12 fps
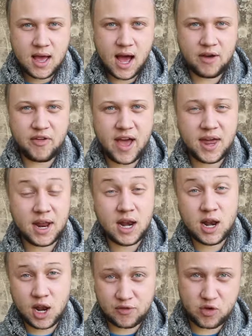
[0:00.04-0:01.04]
I've had a
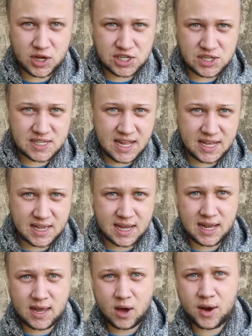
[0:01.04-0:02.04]
lot of questions
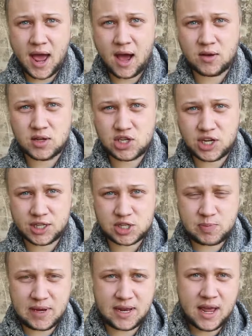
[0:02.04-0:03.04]
lately on how shutter
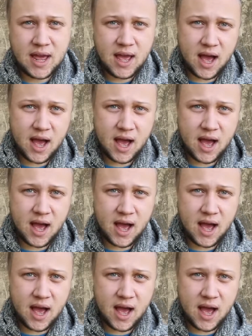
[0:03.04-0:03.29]
speed,